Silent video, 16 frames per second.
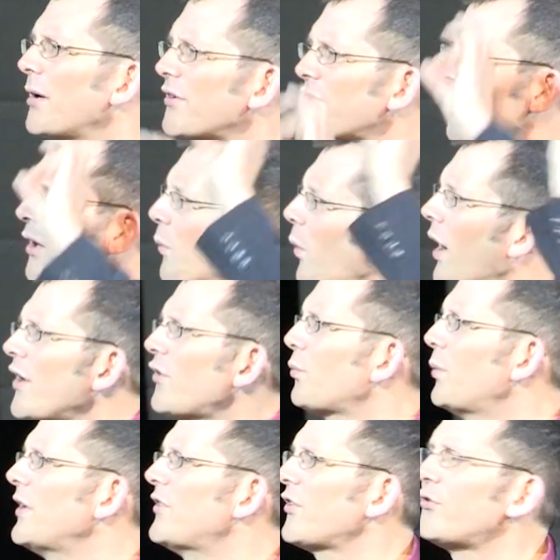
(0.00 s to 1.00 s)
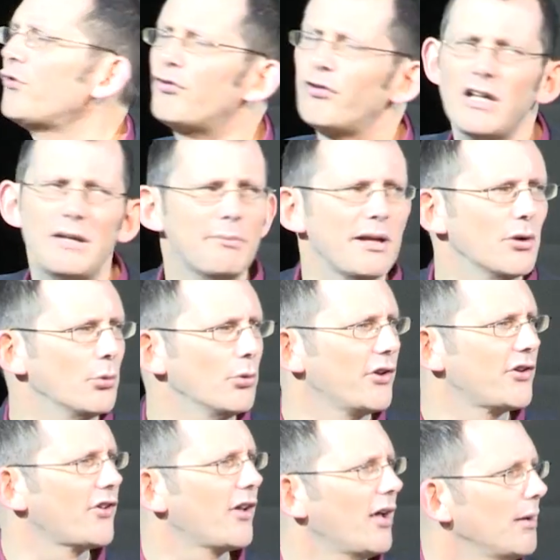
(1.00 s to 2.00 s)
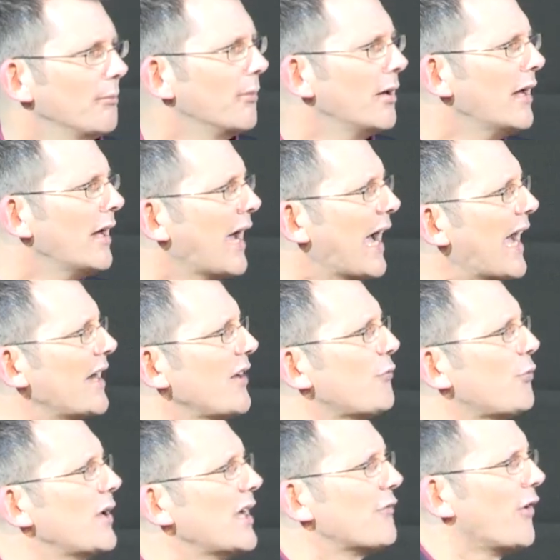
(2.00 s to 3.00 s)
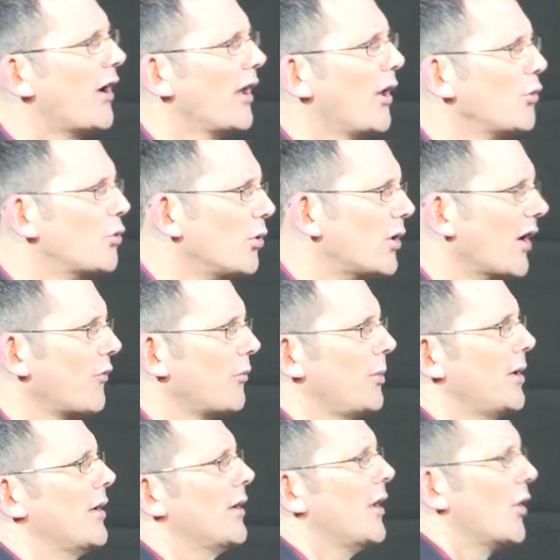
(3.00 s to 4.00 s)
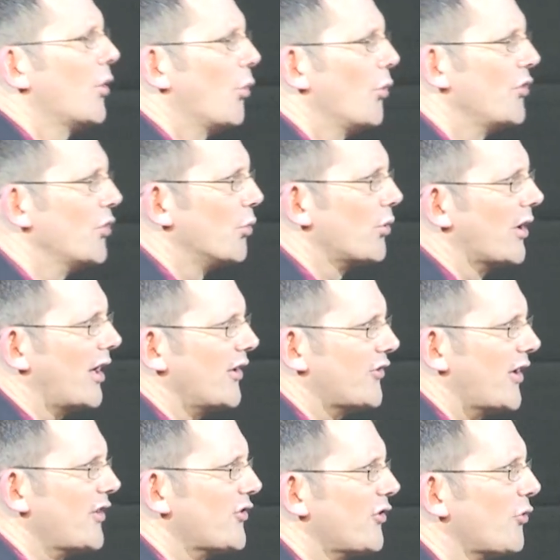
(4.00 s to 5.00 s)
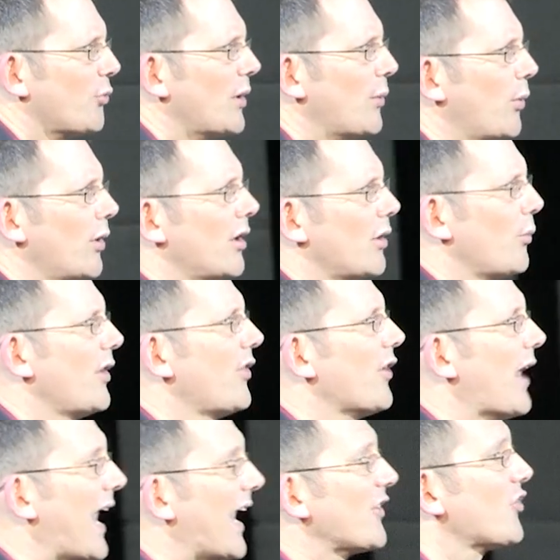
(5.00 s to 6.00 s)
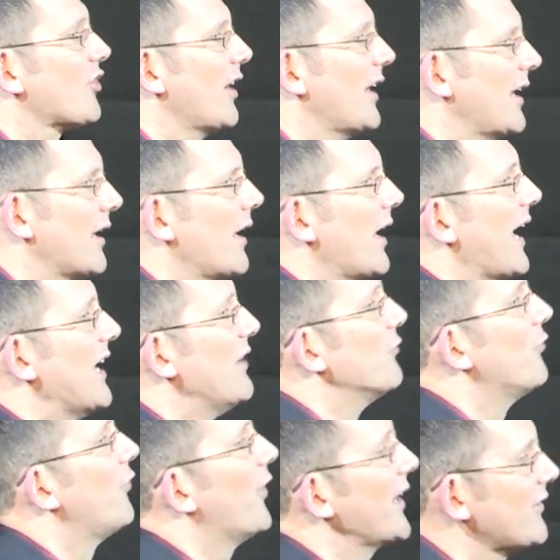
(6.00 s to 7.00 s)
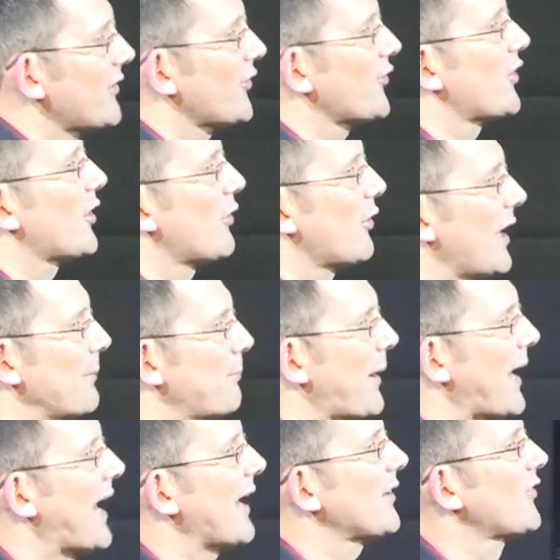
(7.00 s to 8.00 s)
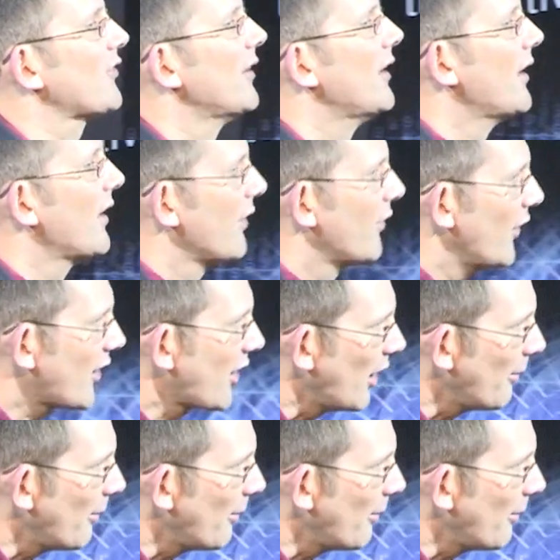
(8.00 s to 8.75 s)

because otherwise we're just dreaming all the time. And if, we, if our local government or the organizations we work with actually invite us to create pacts that